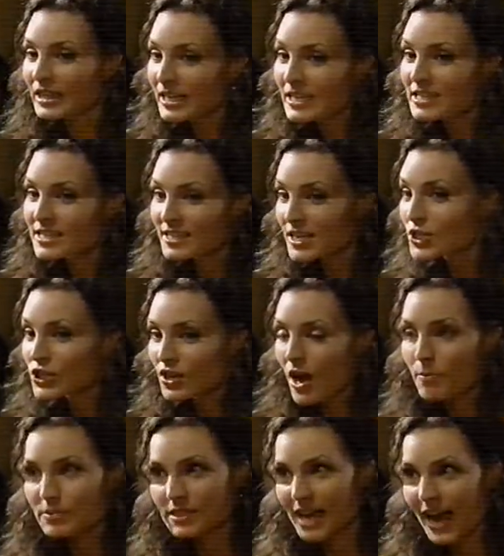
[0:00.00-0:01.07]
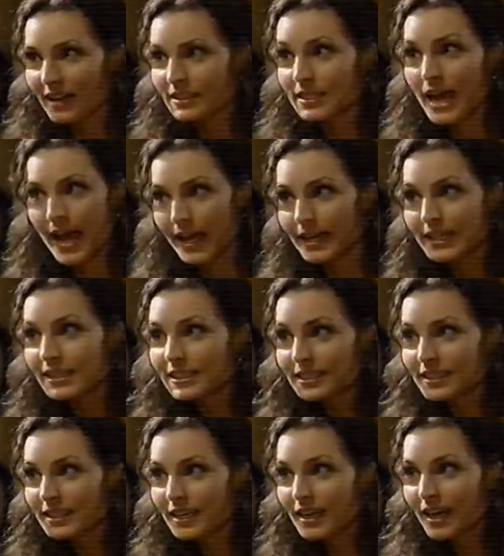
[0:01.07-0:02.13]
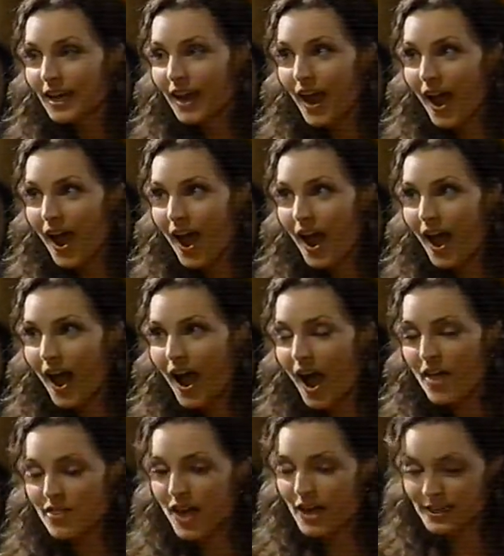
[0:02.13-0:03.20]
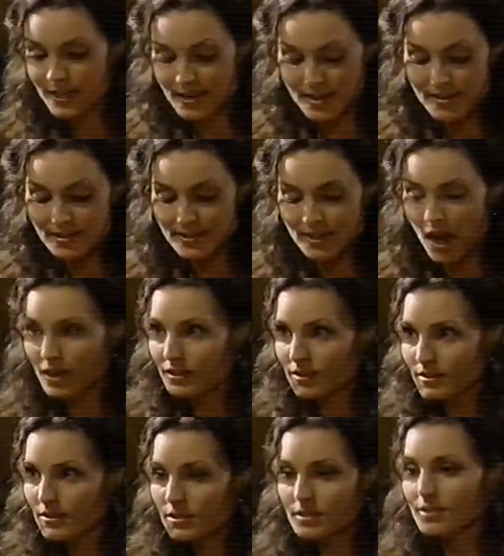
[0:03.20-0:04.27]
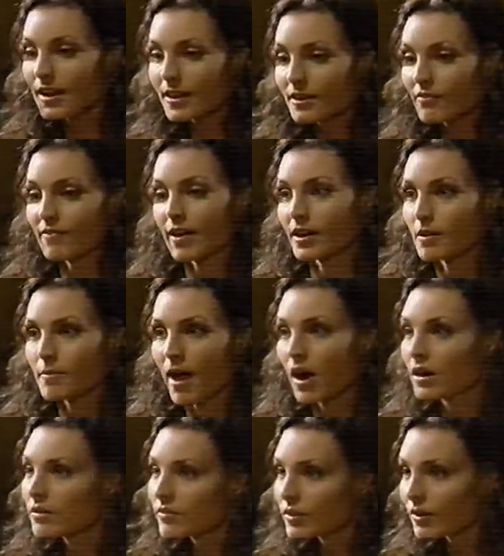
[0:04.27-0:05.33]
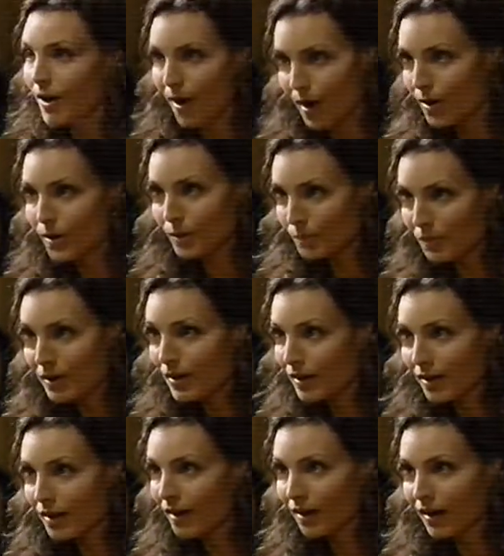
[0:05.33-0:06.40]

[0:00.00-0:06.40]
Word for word: Greenlee stitched up Zach's head. And then he sucked snake venom out of her arm.